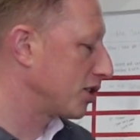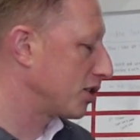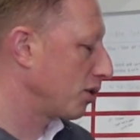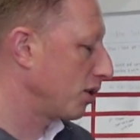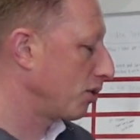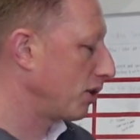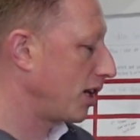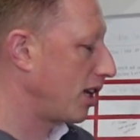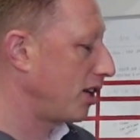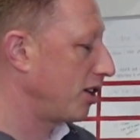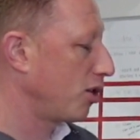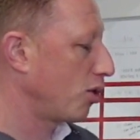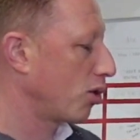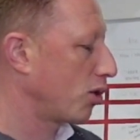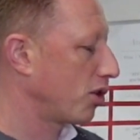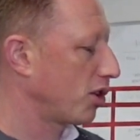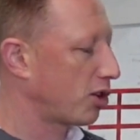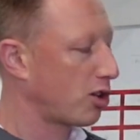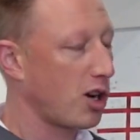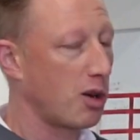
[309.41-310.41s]
So we went ahead and
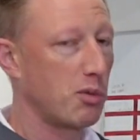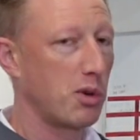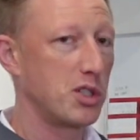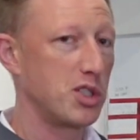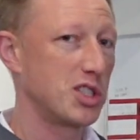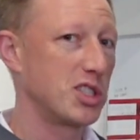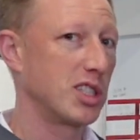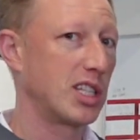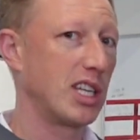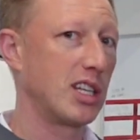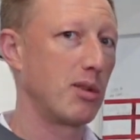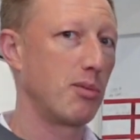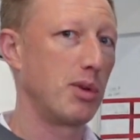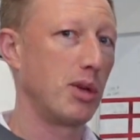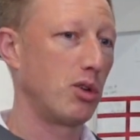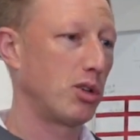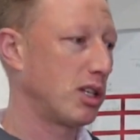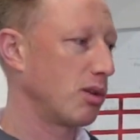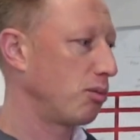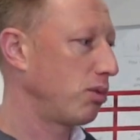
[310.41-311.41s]
ordered the chrome one just to get the
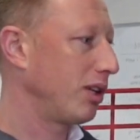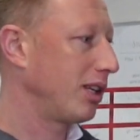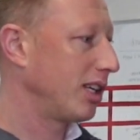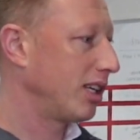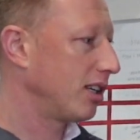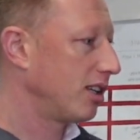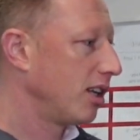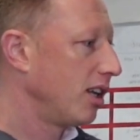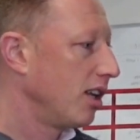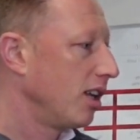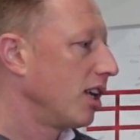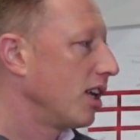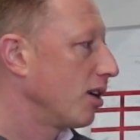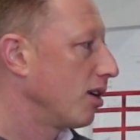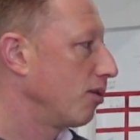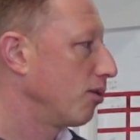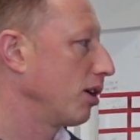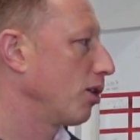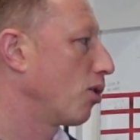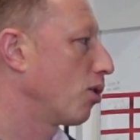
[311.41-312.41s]
build complete,
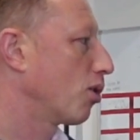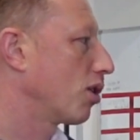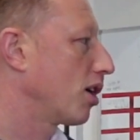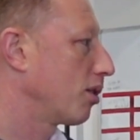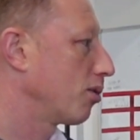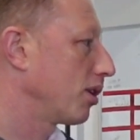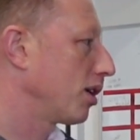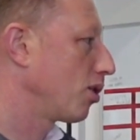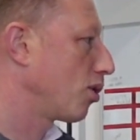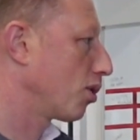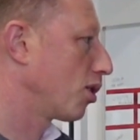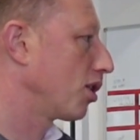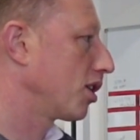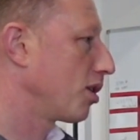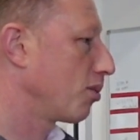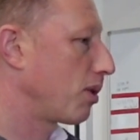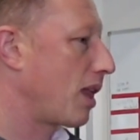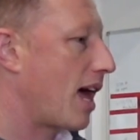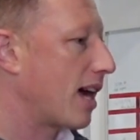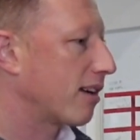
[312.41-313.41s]
and we ordered
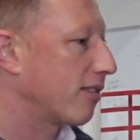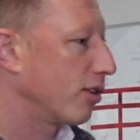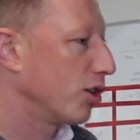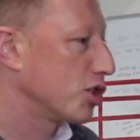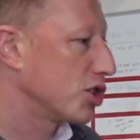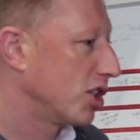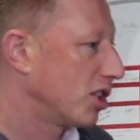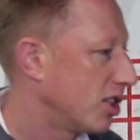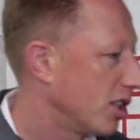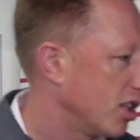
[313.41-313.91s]
the black version